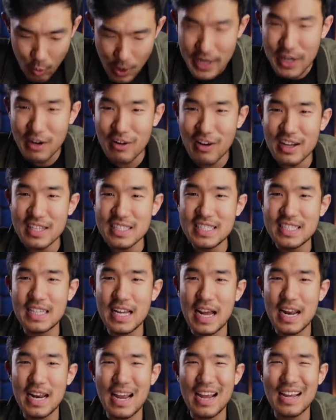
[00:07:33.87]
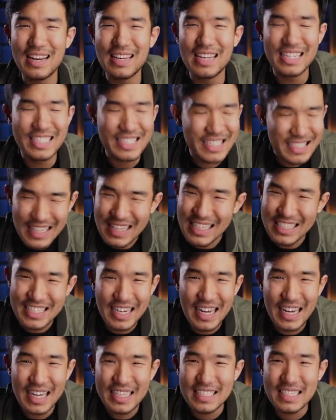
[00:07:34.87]
When you're on set and you see the
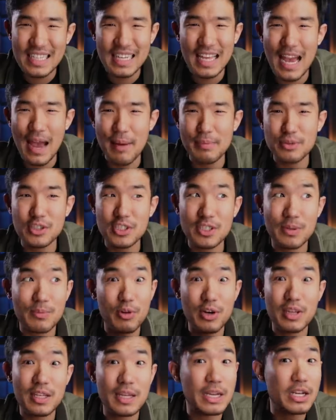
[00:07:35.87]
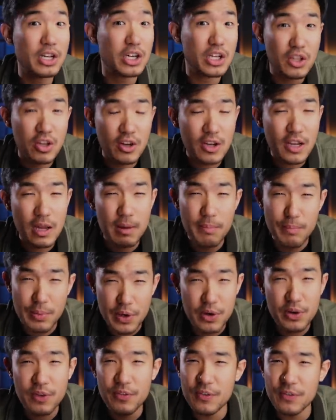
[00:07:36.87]
chance to capture some really good looking,
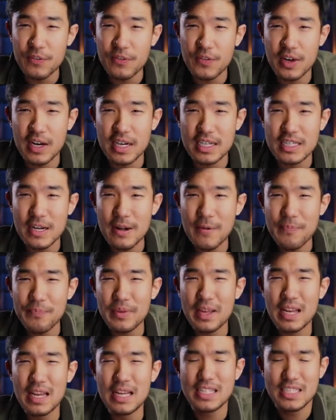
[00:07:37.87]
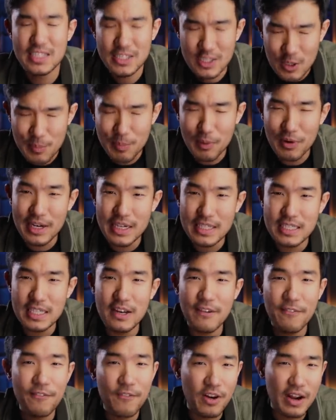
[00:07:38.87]
beautiful footage, it is super
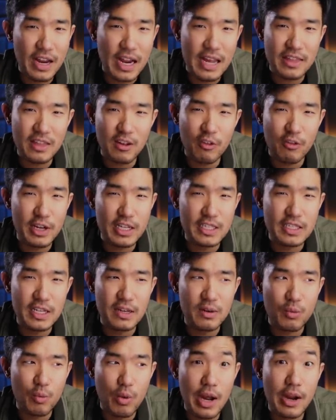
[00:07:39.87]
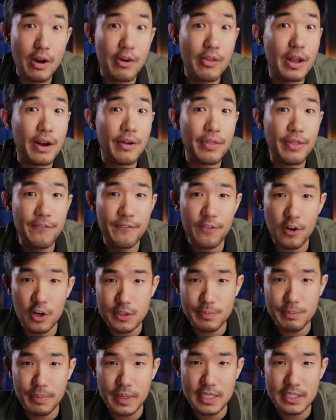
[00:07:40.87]
easy to forget the reason why you're there in the
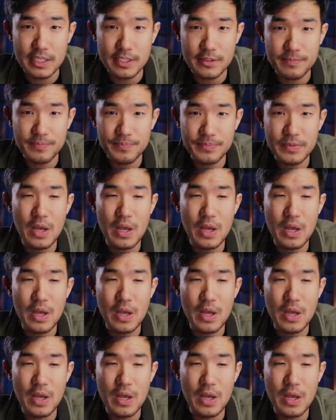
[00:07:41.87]
first place.